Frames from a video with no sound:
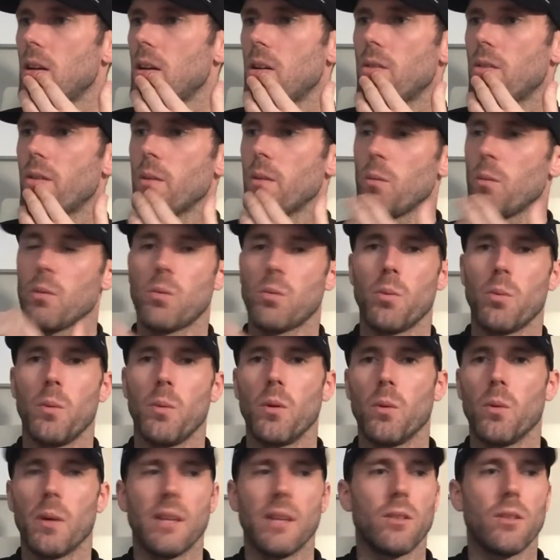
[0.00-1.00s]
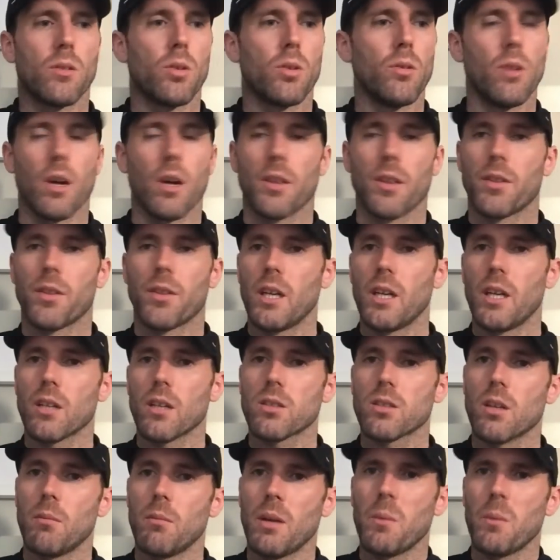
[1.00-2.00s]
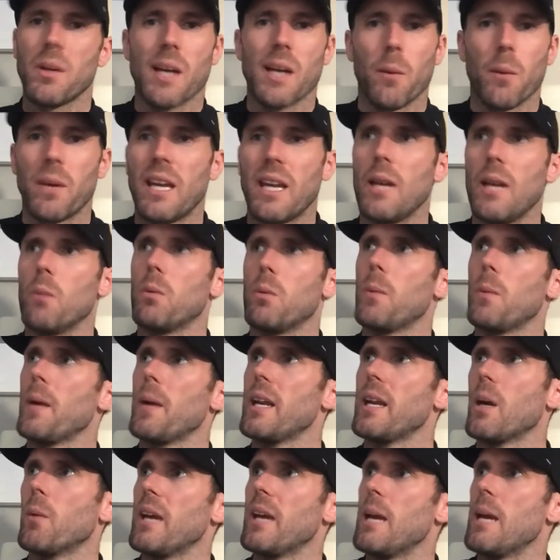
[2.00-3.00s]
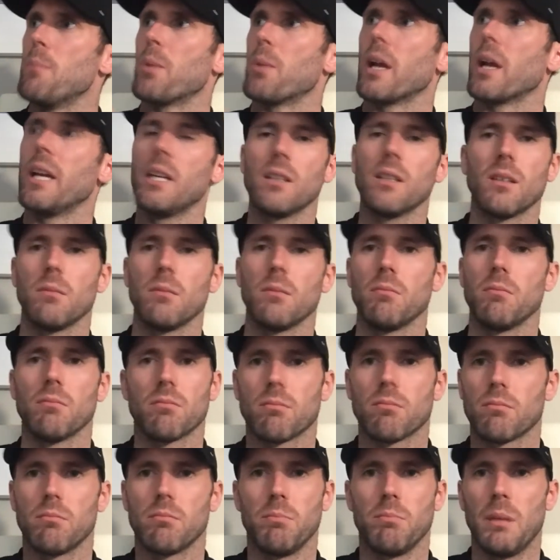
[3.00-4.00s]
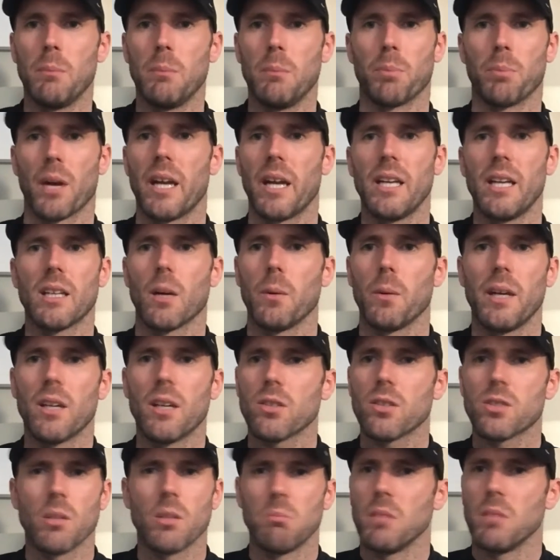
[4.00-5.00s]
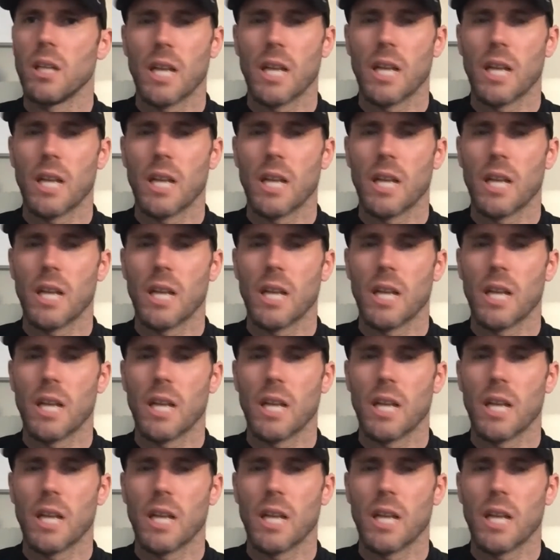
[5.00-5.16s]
I think we win 2 out of 3 or something. We went away to Brighton and beat Brighton away or something like